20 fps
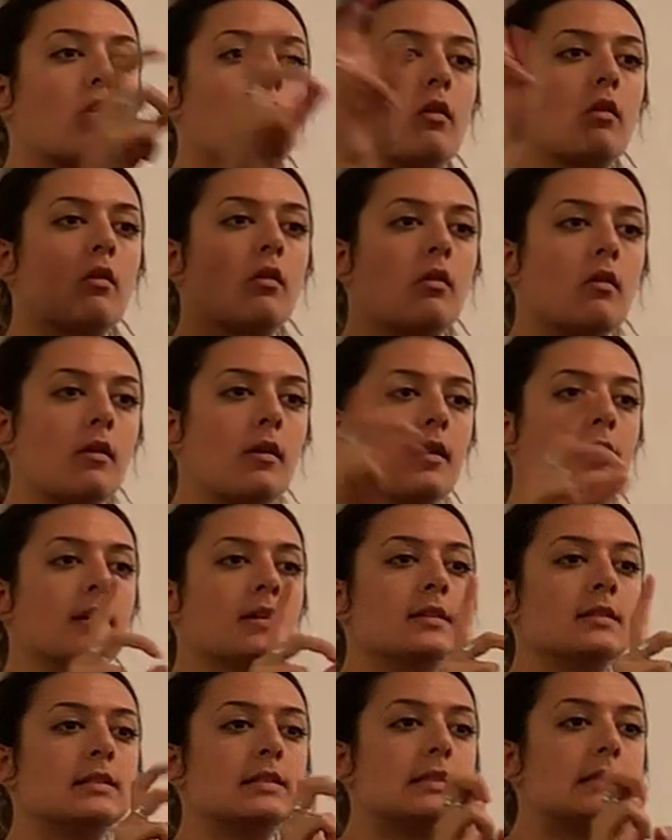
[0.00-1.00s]
have
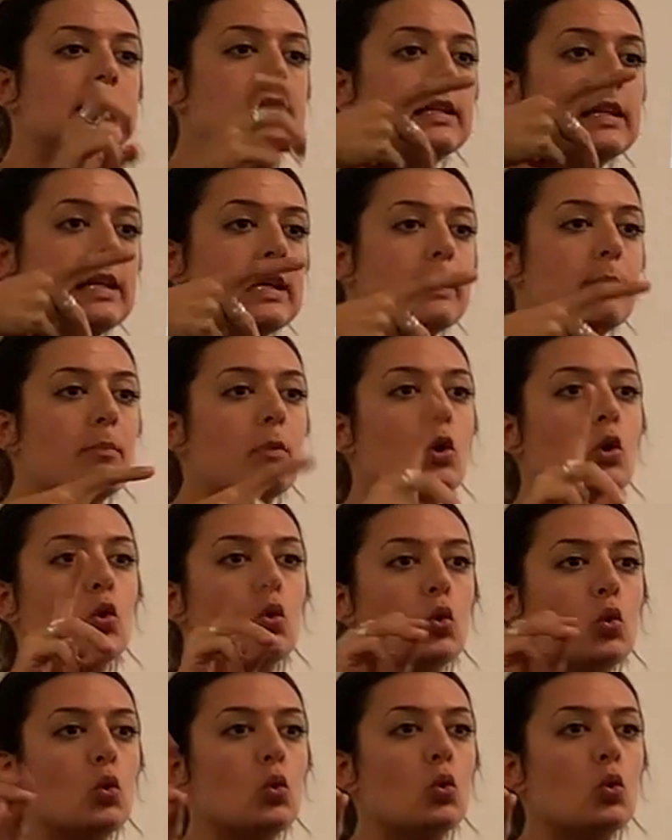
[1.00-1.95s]
oxygen, it's bye-bye time.